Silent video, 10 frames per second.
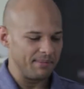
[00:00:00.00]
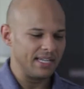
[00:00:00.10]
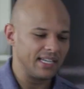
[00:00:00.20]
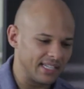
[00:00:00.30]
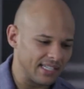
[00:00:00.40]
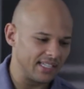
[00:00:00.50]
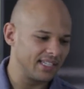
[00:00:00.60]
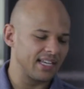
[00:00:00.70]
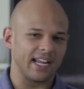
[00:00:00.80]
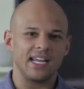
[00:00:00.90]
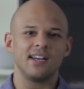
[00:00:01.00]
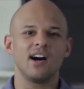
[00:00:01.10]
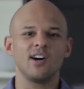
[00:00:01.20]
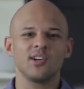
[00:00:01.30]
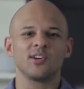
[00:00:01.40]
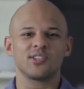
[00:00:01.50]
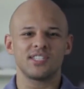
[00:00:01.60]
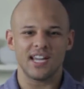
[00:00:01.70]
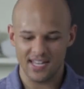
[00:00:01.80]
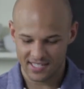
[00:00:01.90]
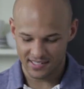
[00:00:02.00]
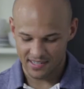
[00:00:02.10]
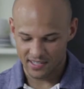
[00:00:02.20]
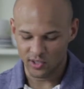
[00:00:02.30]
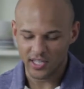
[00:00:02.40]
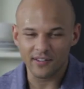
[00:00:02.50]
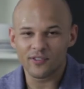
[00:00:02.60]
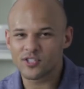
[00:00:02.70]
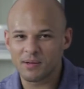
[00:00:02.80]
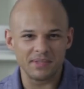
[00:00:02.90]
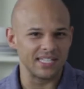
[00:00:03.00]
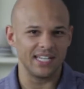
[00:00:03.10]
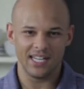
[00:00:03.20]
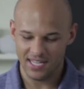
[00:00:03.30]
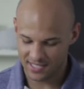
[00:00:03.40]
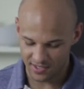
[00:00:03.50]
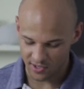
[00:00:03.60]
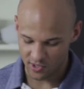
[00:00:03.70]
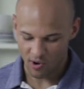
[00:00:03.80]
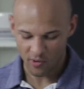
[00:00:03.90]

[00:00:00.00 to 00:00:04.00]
immediately like in hunger state looking for something to eat. You know, you